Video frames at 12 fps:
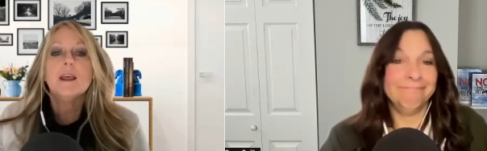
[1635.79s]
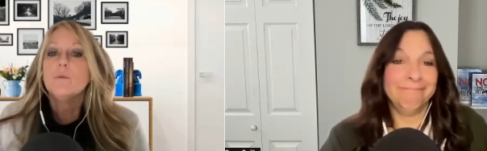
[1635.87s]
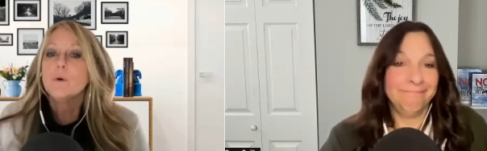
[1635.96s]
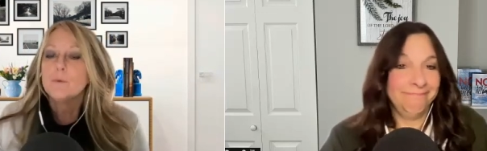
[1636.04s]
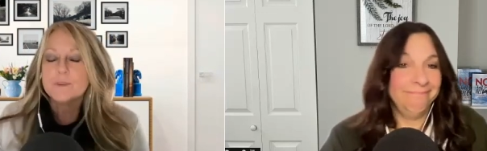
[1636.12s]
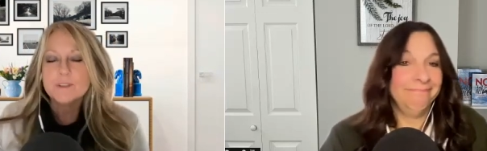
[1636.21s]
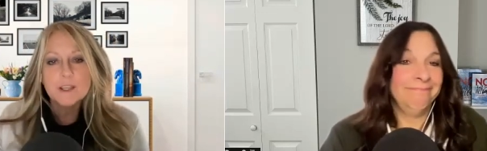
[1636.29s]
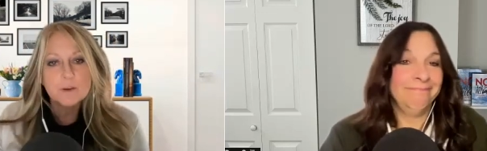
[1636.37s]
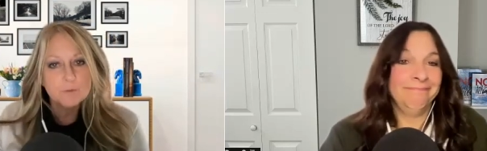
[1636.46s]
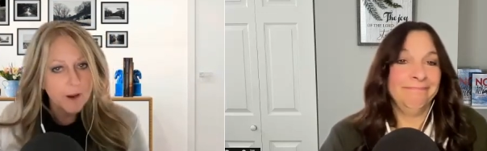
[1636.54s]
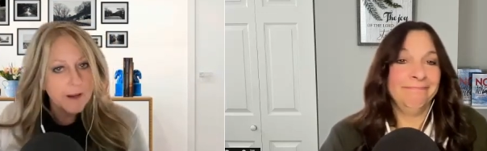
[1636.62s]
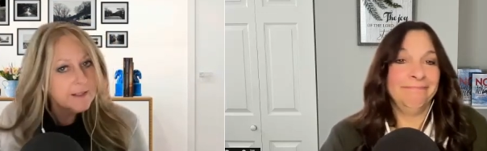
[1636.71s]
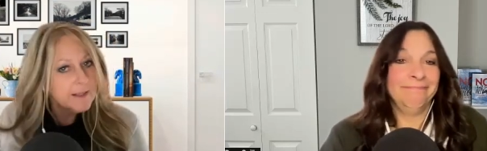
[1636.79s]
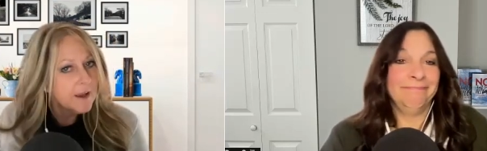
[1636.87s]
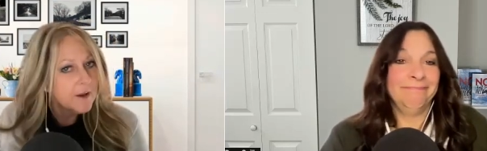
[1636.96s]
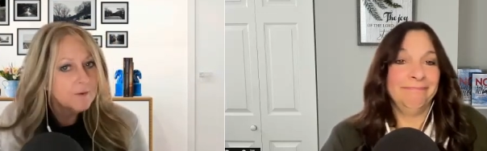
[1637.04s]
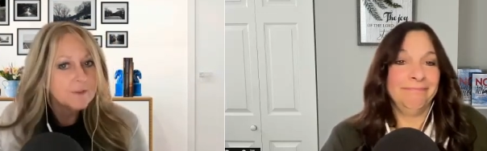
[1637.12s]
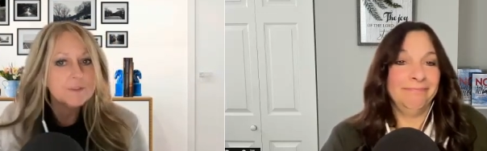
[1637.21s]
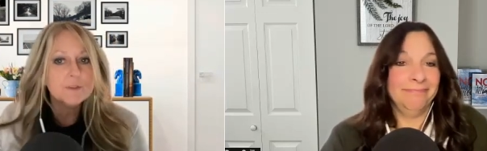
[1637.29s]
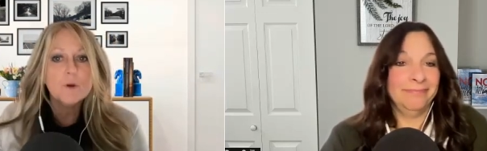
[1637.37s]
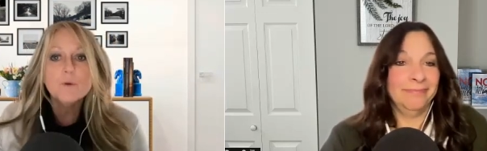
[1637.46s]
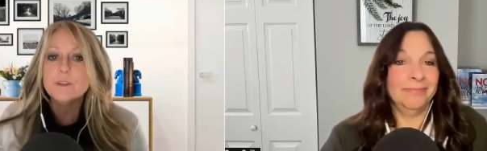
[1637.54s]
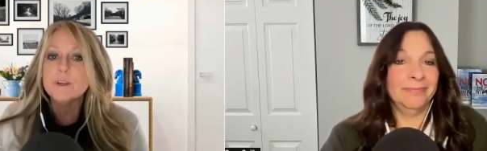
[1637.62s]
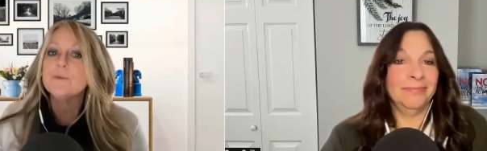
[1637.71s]
Speaker 1: What we're seeing right now is no
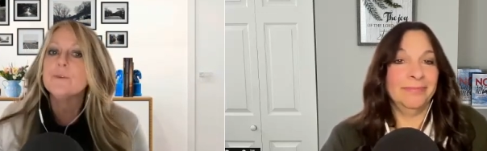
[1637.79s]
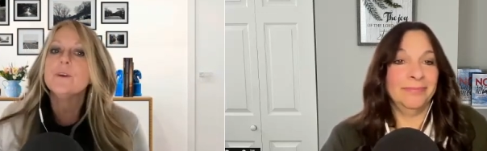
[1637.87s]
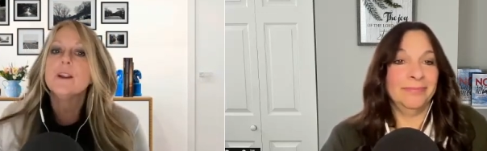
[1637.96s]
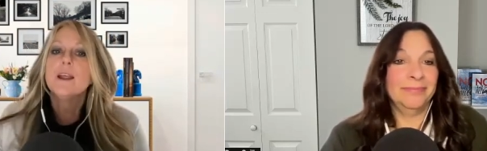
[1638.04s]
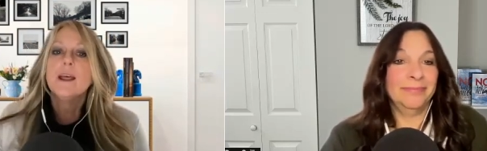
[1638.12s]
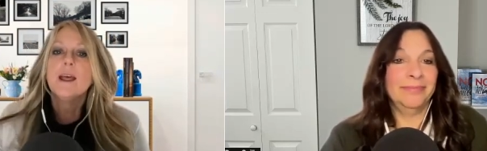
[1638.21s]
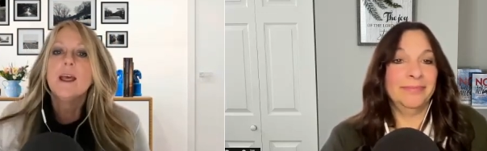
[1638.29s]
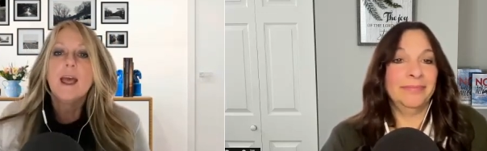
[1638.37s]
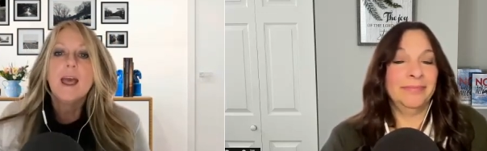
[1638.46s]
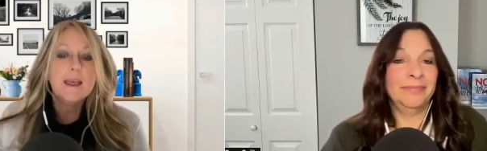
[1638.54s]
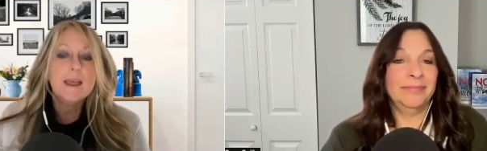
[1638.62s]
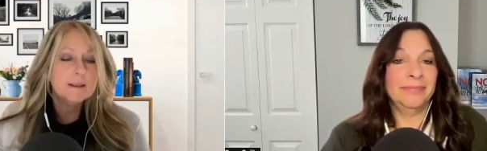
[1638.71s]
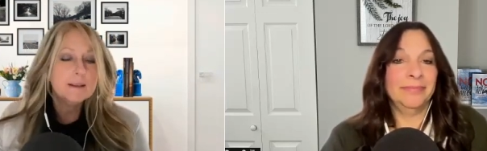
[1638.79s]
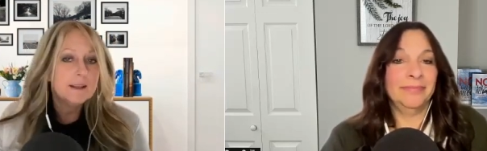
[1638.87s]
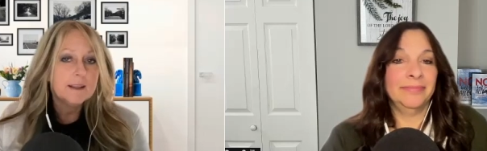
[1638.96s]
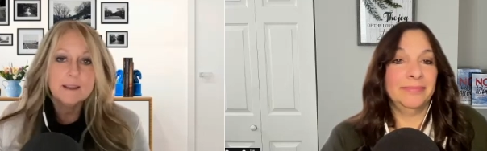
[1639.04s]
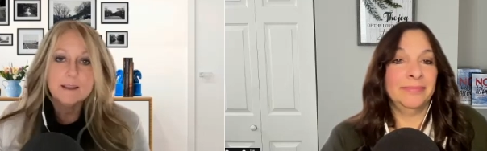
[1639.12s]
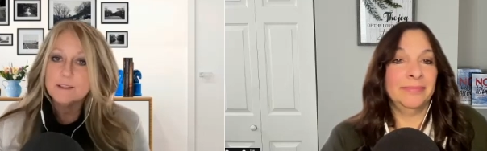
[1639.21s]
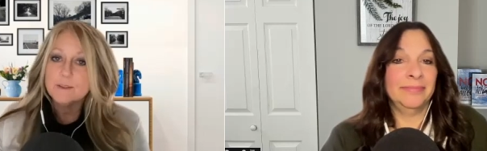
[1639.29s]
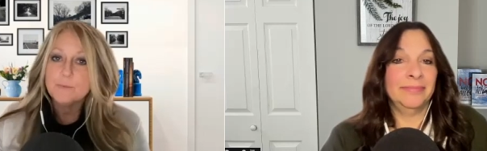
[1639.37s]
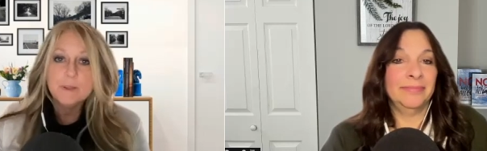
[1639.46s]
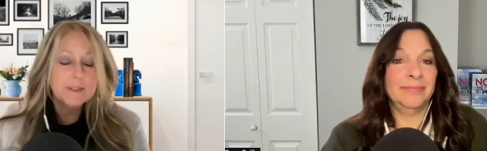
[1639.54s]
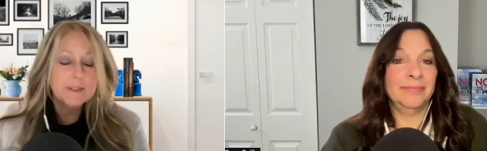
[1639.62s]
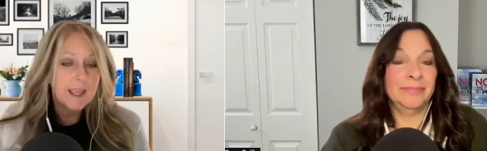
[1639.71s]
different, and it's
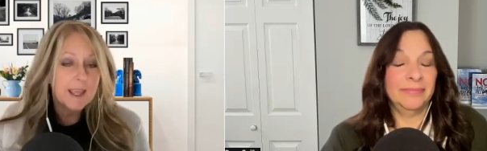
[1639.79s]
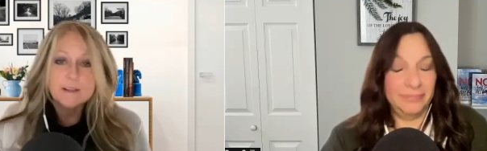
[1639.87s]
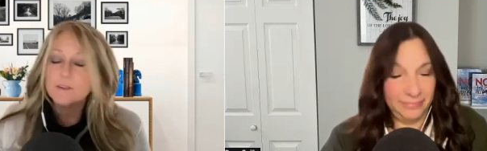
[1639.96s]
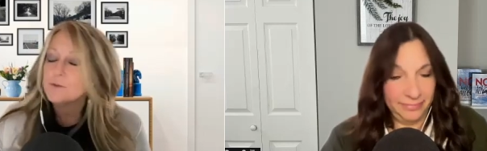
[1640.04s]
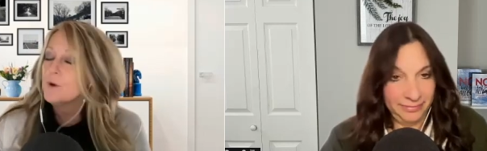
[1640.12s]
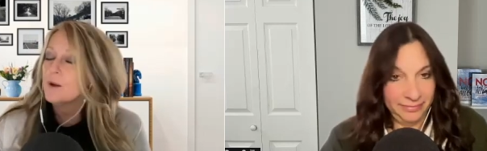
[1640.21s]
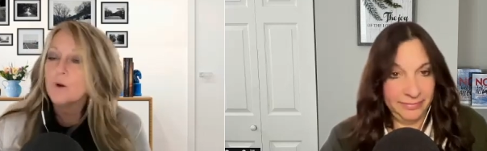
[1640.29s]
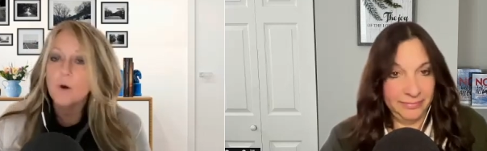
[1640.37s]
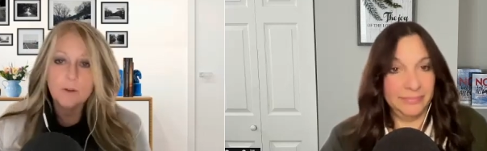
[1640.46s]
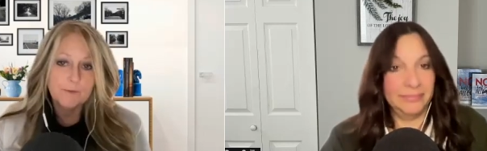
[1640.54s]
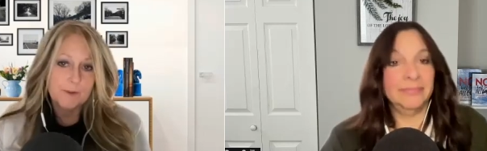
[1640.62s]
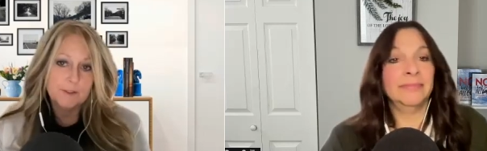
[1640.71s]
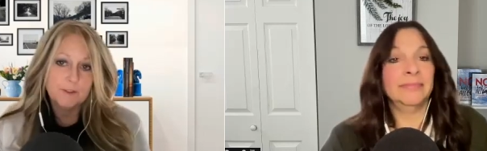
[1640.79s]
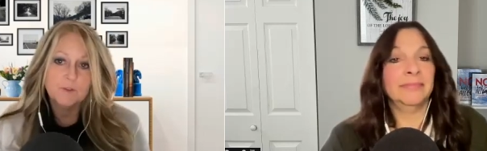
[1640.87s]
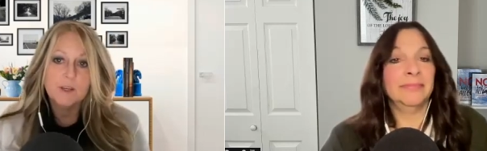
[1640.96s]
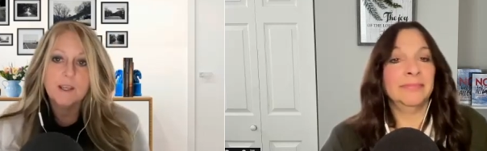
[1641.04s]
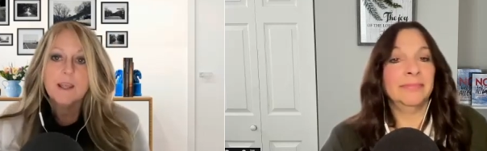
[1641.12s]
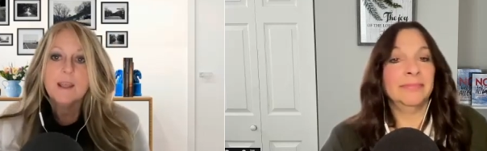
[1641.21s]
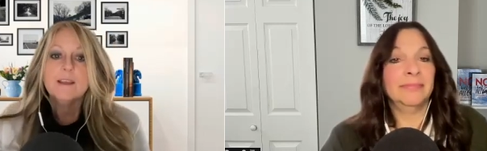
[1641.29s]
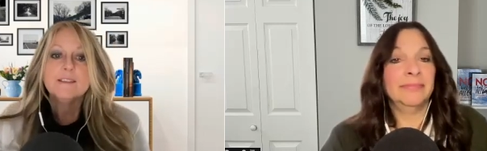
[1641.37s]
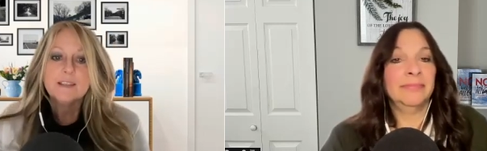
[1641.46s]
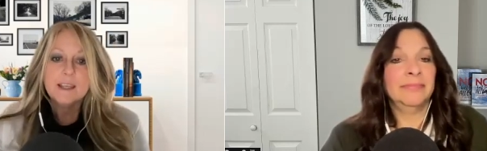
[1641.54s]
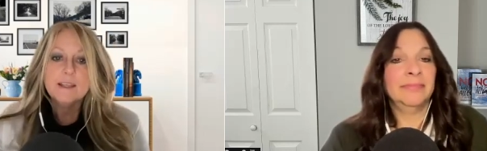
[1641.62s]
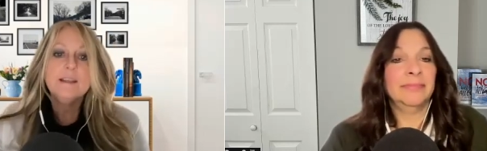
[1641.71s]
been the case throughout all of history.
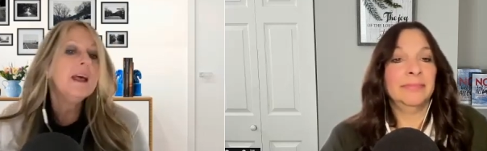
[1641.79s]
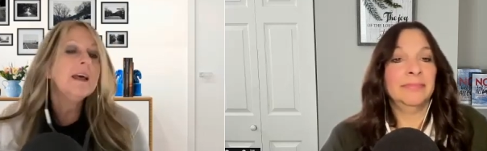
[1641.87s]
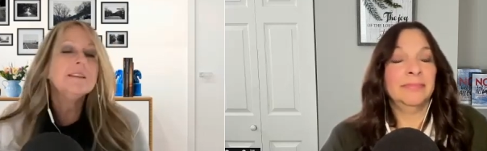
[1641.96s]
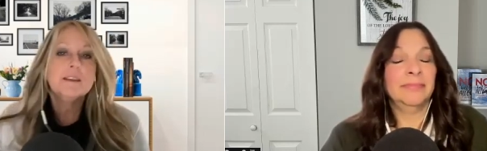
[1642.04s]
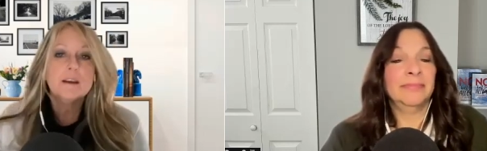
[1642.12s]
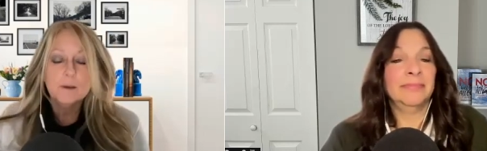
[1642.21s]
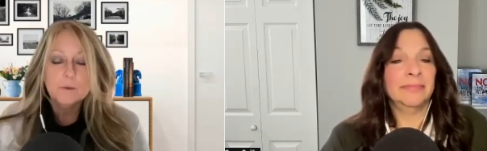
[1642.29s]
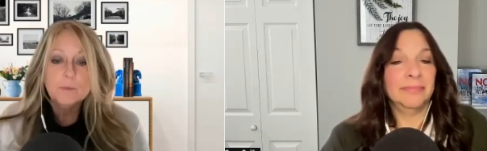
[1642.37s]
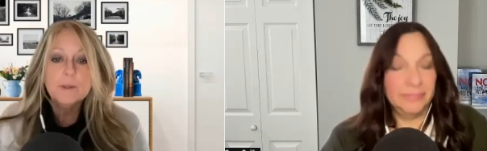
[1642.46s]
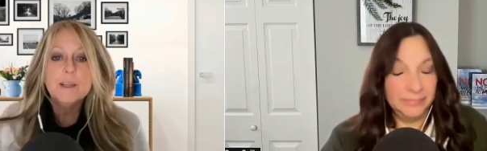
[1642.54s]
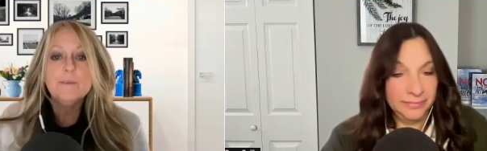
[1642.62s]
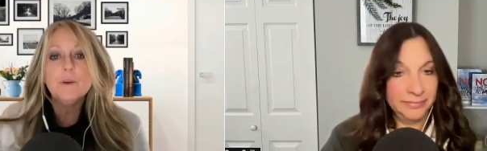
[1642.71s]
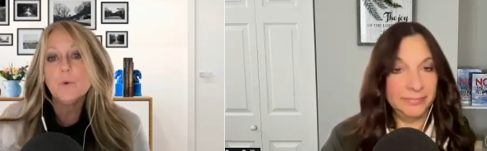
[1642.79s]
Satan and the unbelieving